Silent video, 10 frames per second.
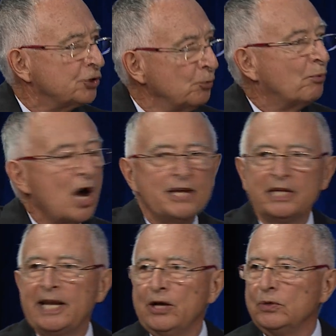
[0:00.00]
to broaden
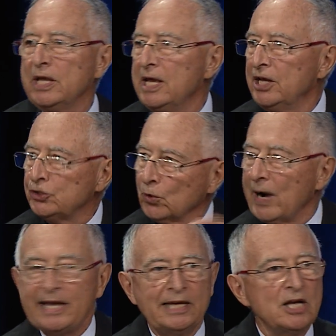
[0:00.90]
it out, to
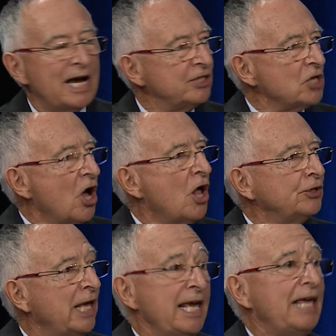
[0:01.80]
recognize all.